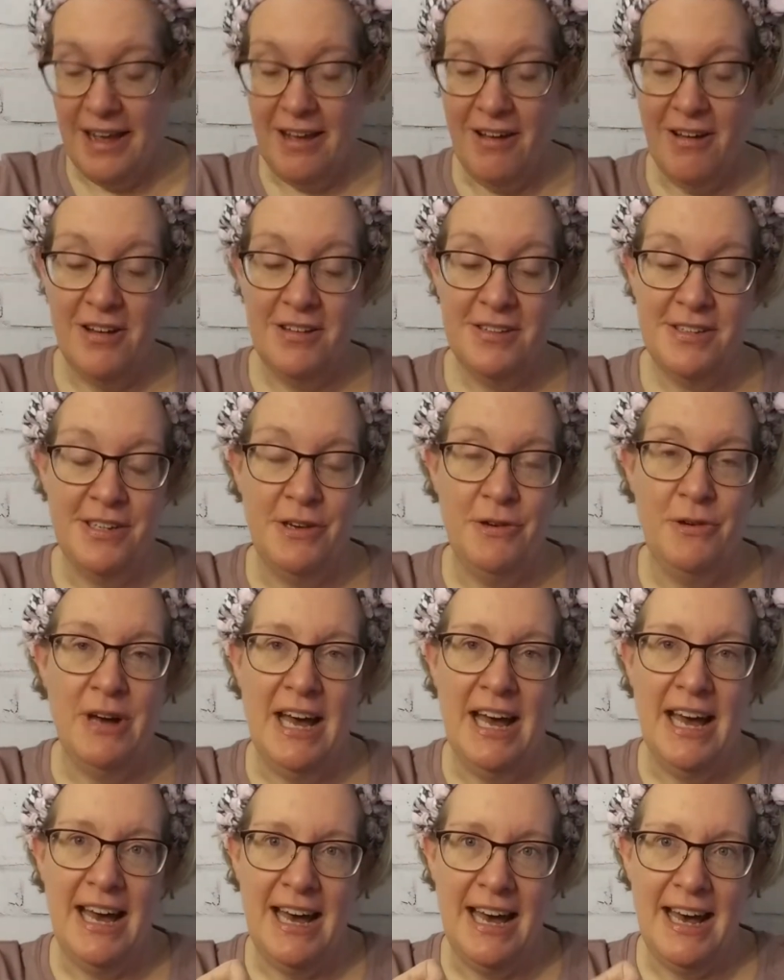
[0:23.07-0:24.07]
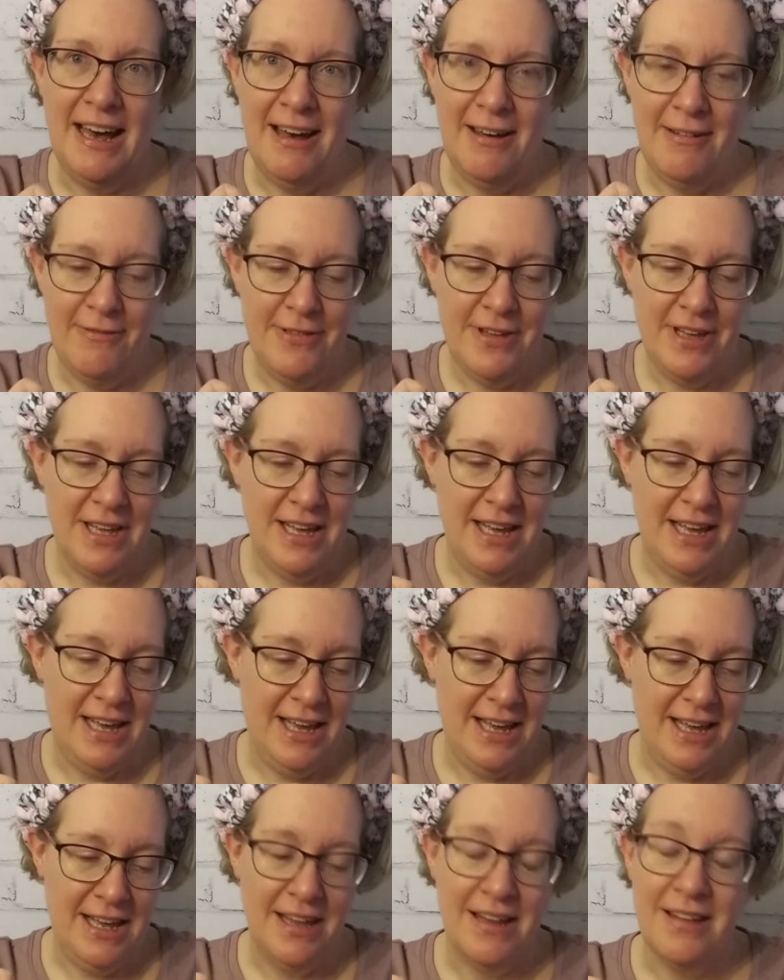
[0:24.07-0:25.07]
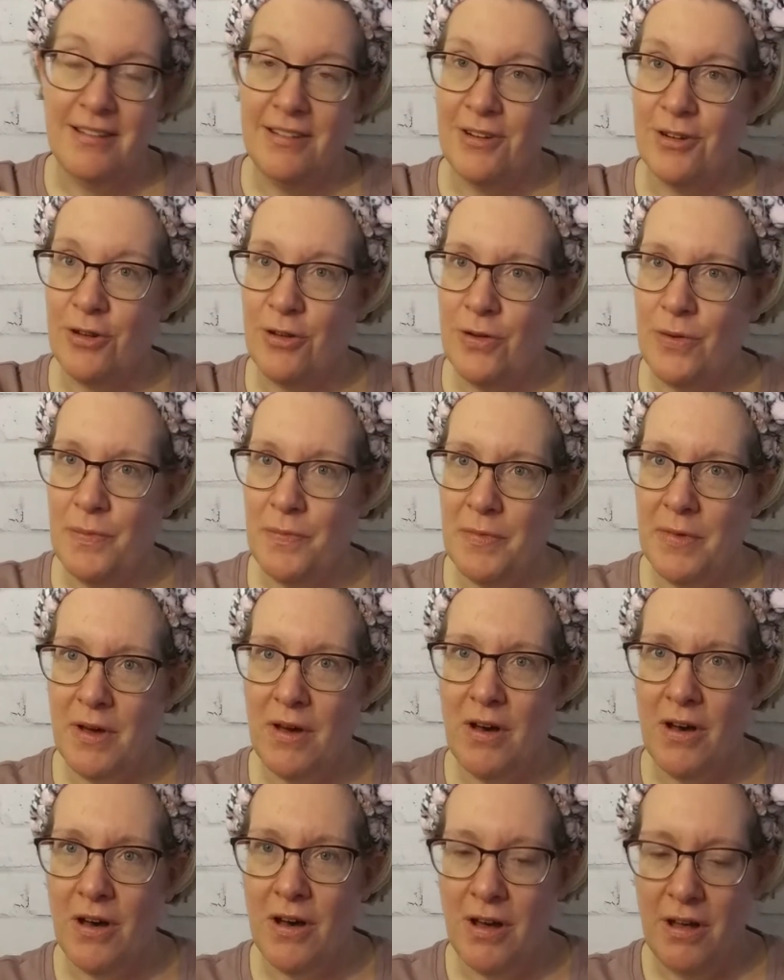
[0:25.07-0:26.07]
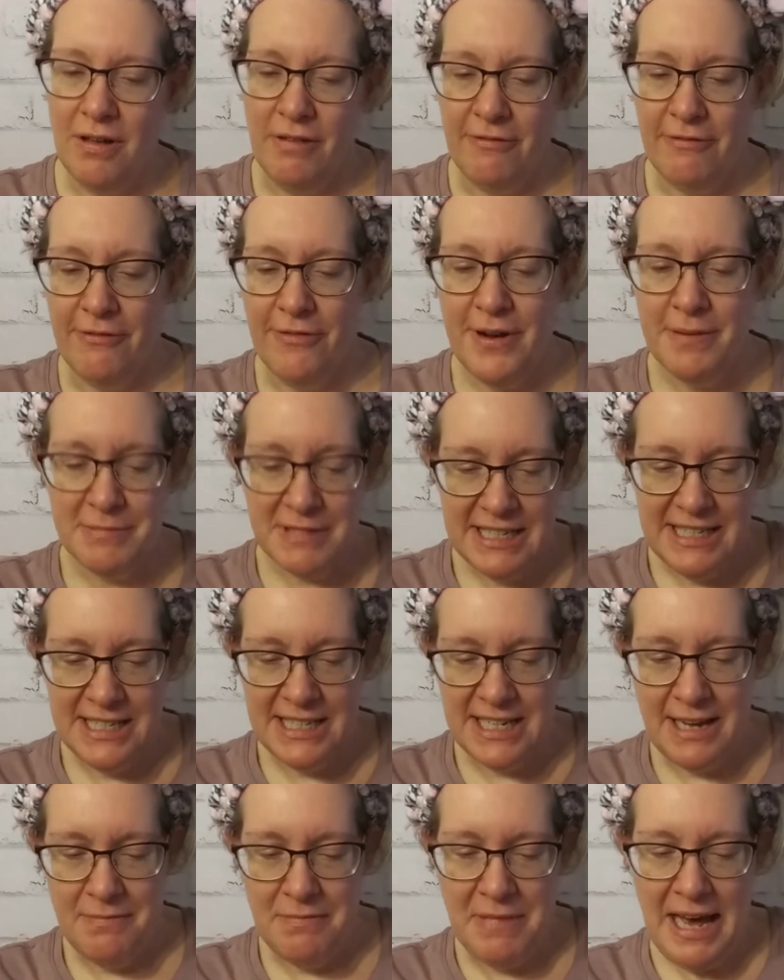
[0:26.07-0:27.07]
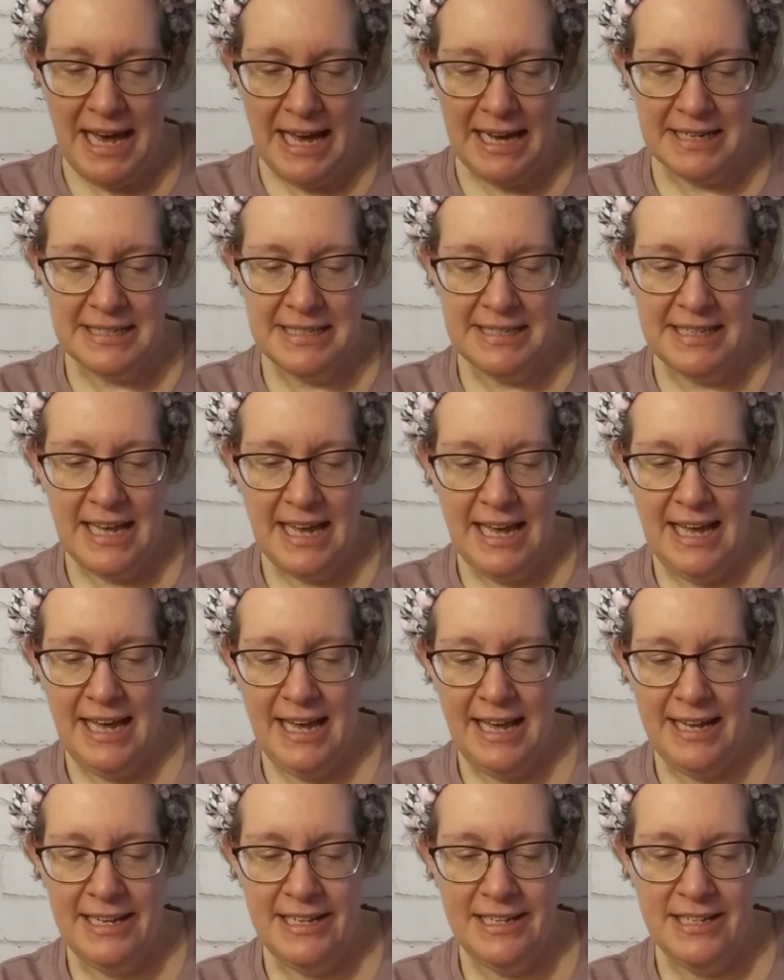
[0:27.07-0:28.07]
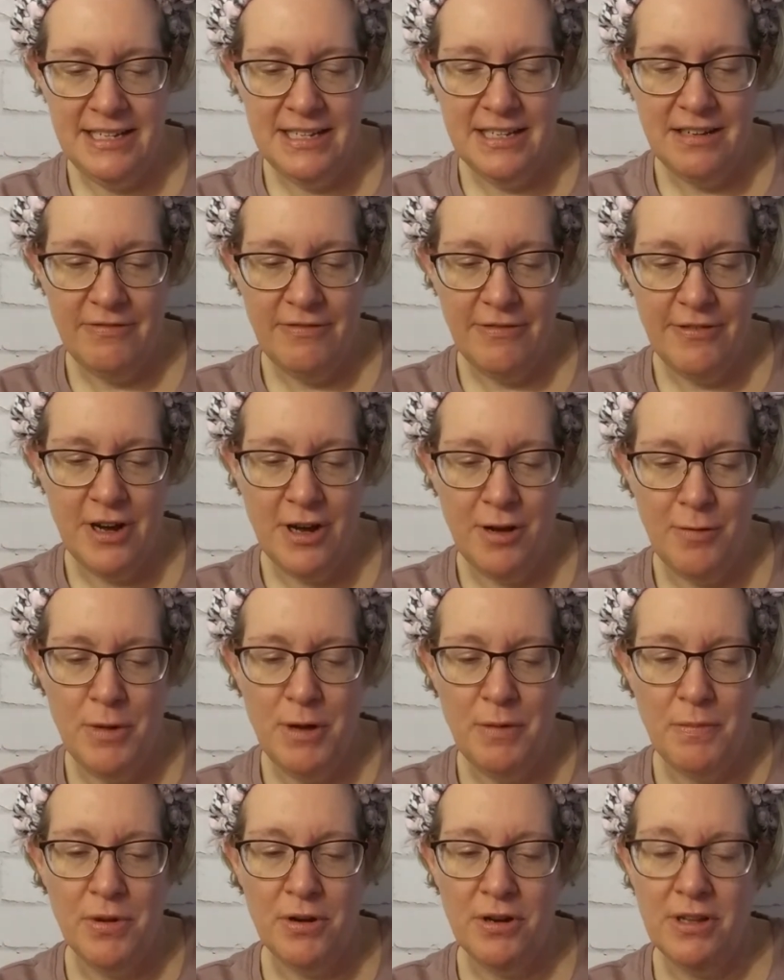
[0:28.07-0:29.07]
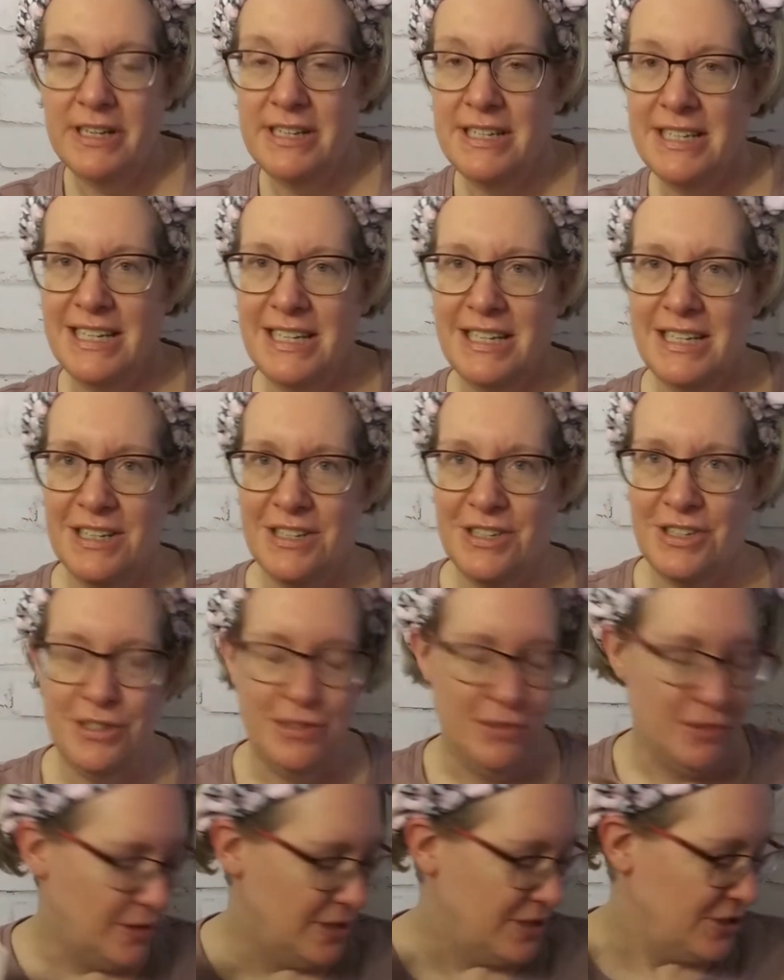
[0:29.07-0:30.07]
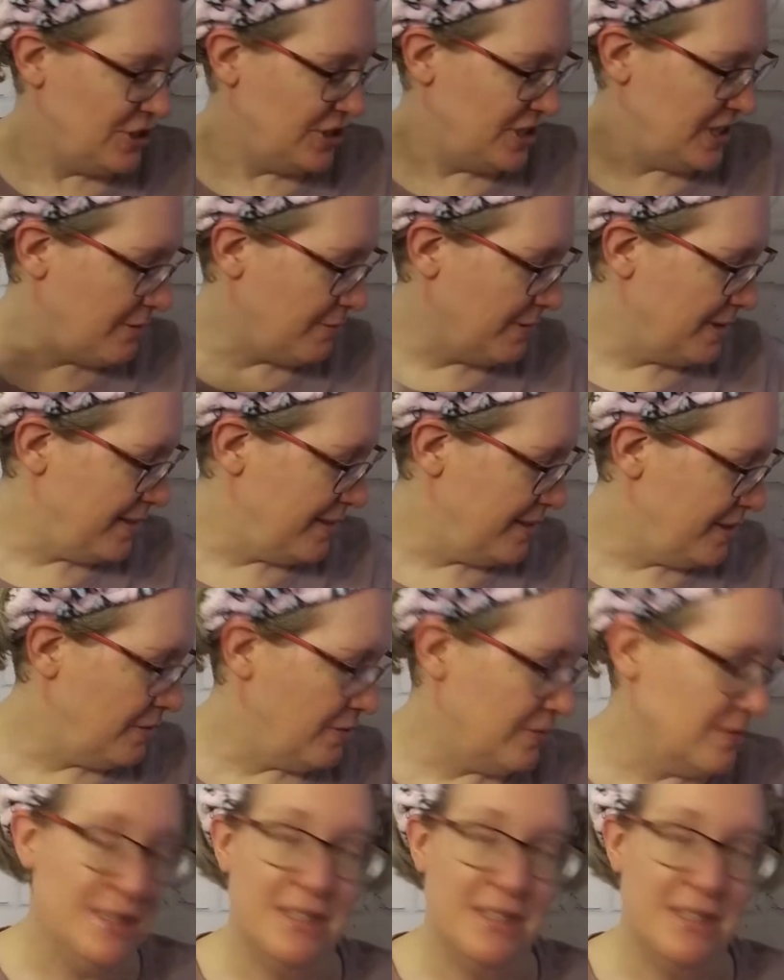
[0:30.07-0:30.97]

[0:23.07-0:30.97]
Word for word: I also have a little haul from TJ Maxx and from Burlington to share with you.